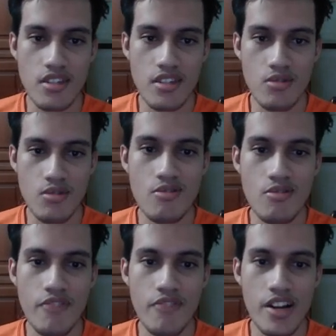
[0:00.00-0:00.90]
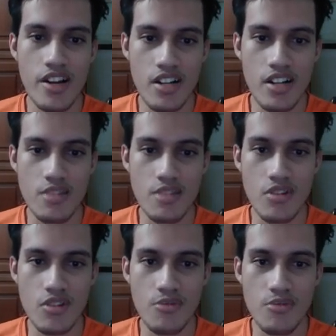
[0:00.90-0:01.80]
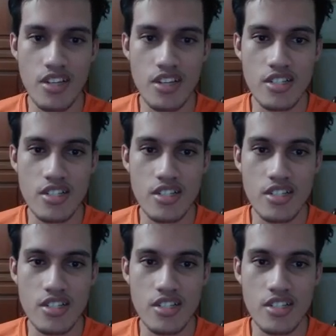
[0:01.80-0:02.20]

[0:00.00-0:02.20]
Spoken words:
two very healthy Pokemon here.